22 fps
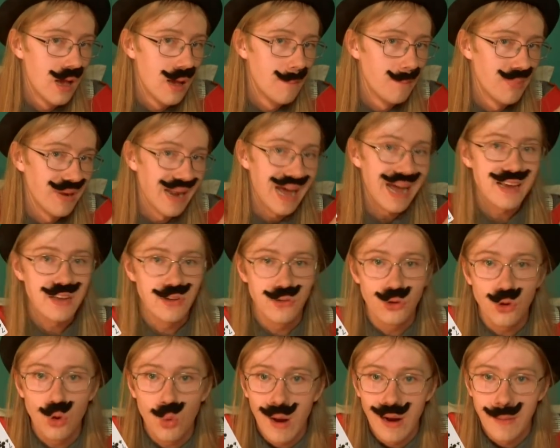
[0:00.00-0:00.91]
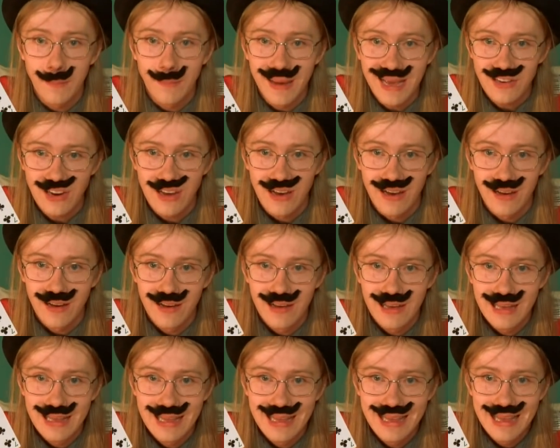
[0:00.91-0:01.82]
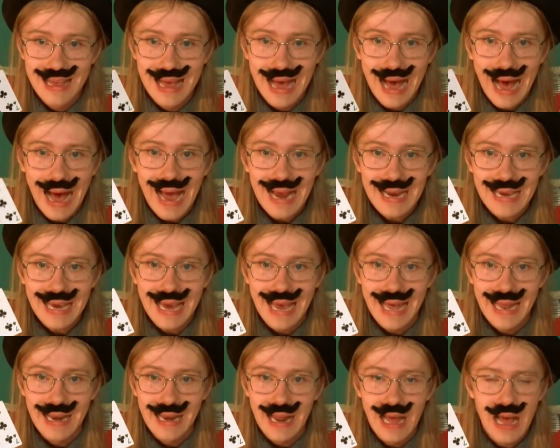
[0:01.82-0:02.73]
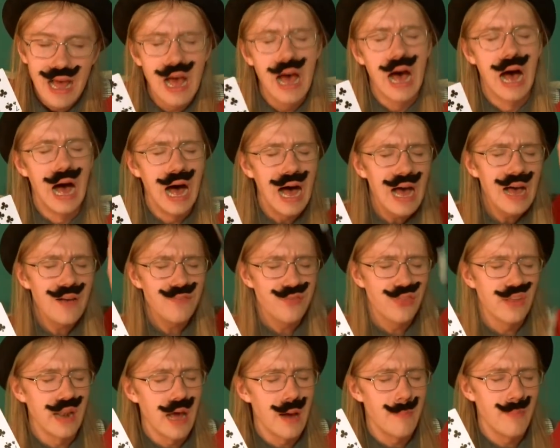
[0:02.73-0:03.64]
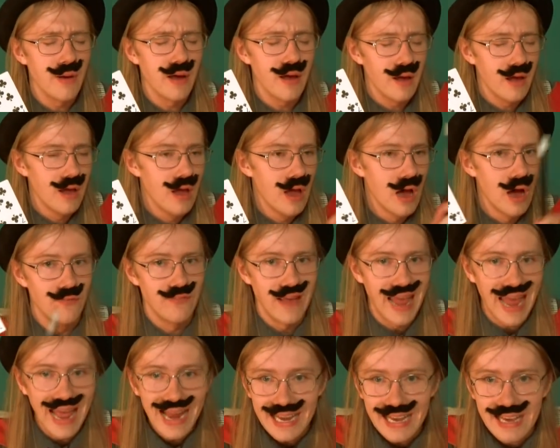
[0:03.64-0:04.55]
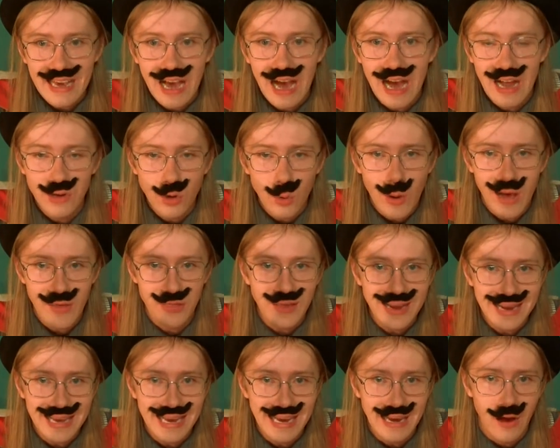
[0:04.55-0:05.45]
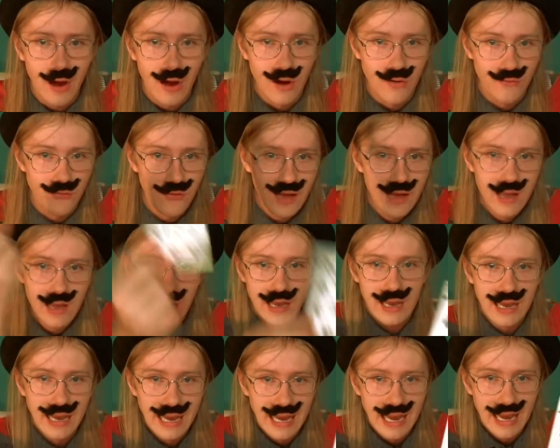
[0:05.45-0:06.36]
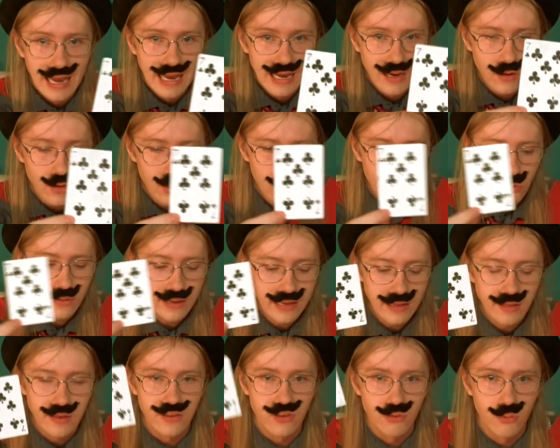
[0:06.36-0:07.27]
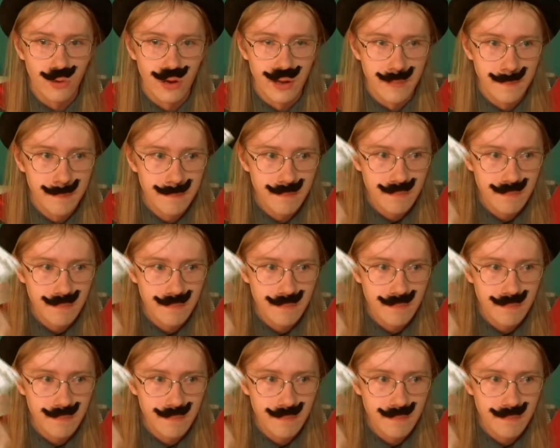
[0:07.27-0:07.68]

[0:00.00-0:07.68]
But I can do one better. I can halve the number of any card you are thinking of, including this one.